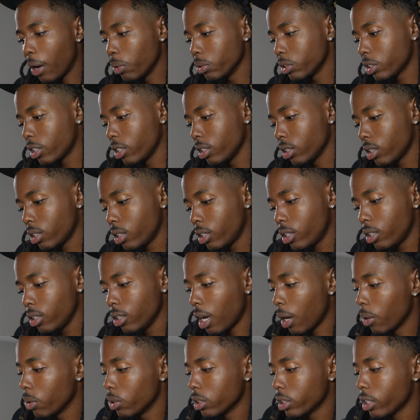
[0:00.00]
I, I was just
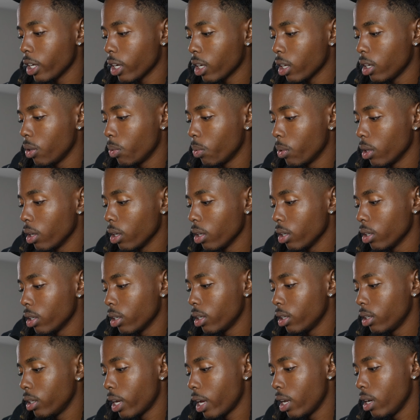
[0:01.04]
I was just kicking it with her
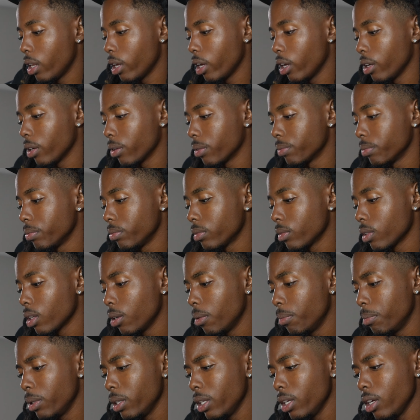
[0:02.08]
that day.
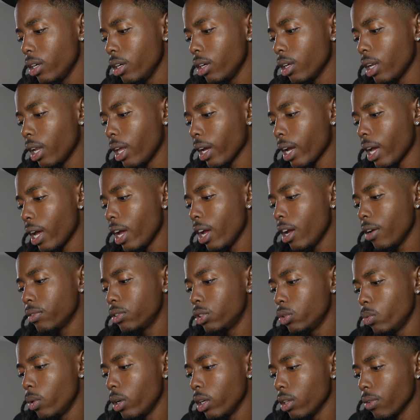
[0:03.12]
But yeah, like I have
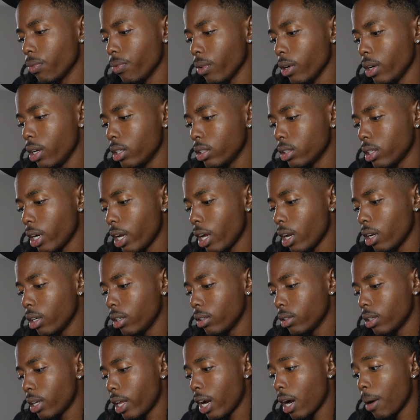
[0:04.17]
two other friends that I
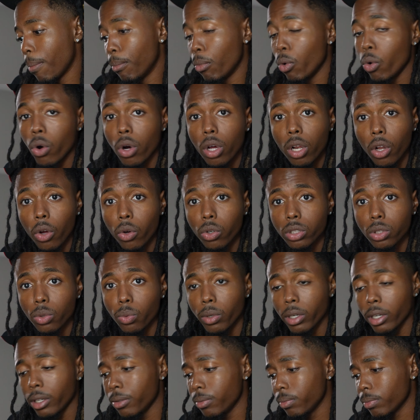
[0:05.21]
that I'm more closer
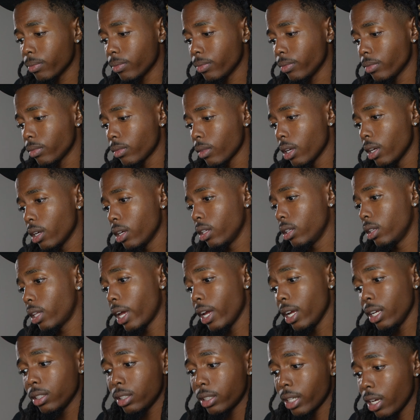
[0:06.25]
with. They
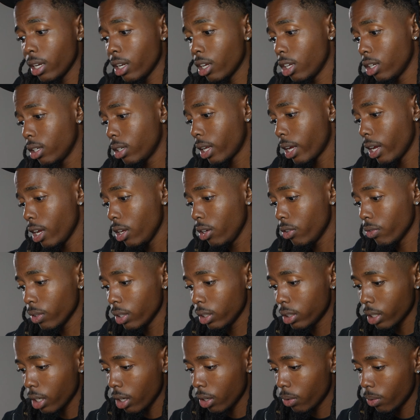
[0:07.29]
ain't say nothing. They ain't
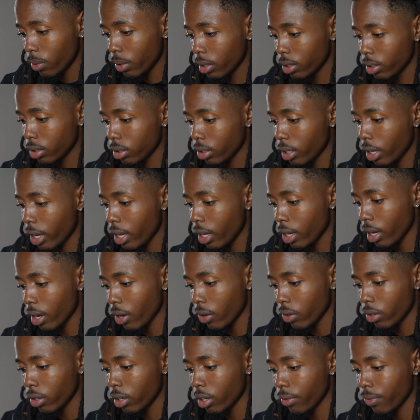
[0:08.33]
reach out, want to hang
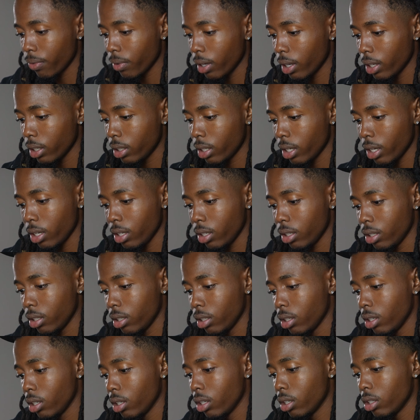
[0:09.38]
out or nothing like that.
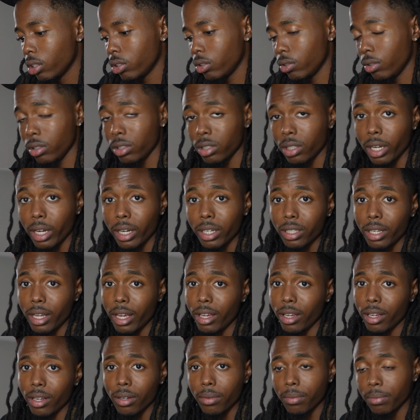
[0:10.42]
So it's like,
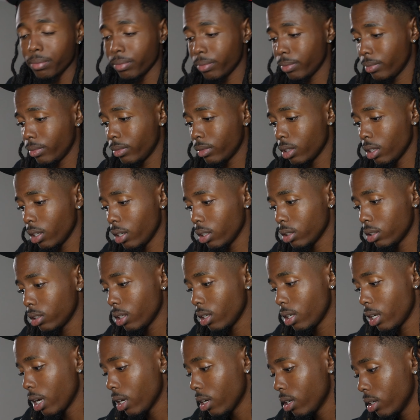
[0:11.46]
damn. You know what I'm
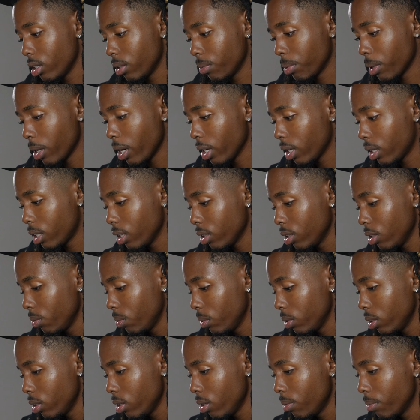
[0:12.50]
saying? I could have probably kicked it
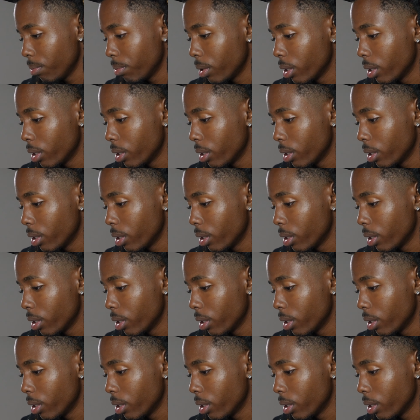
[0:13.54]
with them,